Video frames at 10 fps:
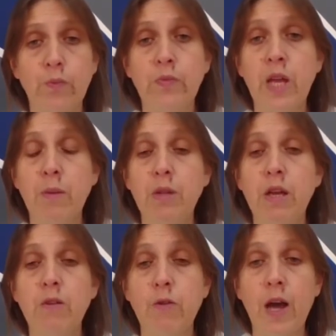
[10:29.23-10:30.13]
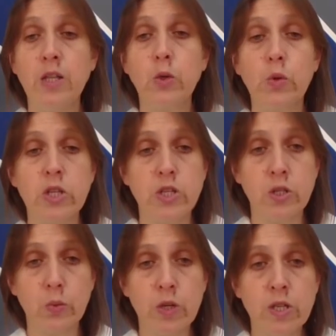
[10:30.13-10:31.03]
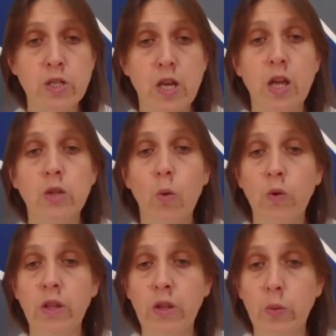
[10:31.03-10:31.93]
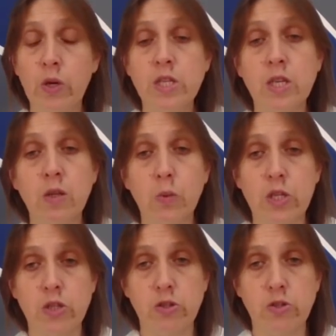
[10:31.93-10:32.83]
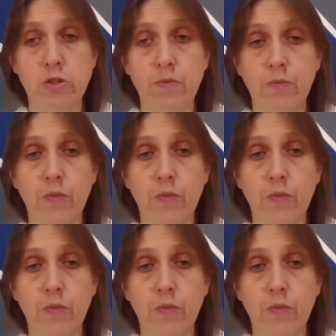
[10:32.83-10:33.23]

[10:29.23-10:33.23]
namely find question words and order the words in questions.